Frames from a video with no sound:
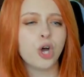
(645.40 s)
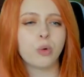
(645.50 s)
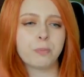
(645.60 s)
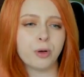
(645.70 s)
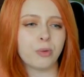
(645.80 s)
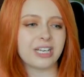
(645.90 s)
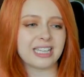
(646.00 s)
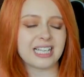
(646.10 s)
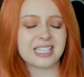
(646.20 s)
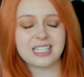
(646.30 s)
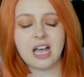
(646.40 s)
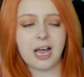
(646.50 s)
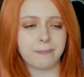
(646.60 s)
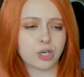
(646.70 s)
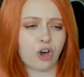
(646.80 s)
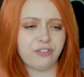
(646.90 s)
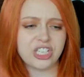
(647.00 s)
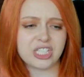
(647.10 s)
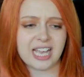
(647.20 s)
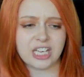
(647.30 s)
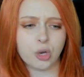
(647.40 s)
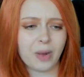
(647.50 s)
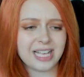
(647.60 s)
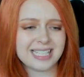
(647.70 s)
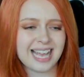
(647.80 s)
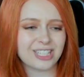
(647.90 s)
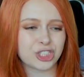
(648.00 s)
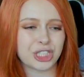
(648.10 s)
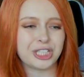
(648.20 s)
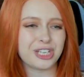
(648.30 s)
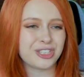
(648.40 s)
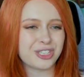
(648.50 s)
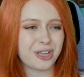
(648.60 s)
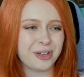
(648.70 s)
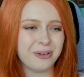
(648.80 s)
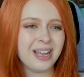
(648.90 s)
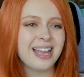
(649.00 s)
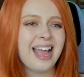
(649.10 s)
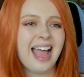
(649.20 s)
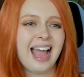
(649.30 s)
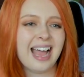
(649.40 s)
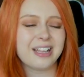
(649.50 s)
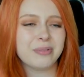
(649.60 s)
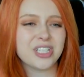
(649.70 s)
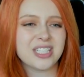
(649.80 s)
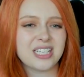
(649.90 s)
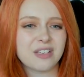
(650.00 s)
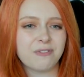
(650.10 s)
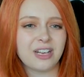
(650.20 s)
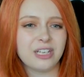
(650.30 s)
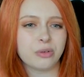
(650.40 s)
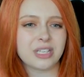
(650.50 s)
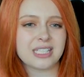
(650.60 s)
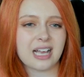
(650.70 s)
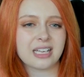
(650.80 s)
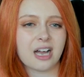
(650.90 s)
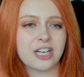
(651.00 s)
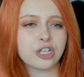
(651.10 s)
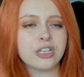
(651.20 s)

We put one in the coffee takeaway section too. And then we just need to fill in all these, like, I don't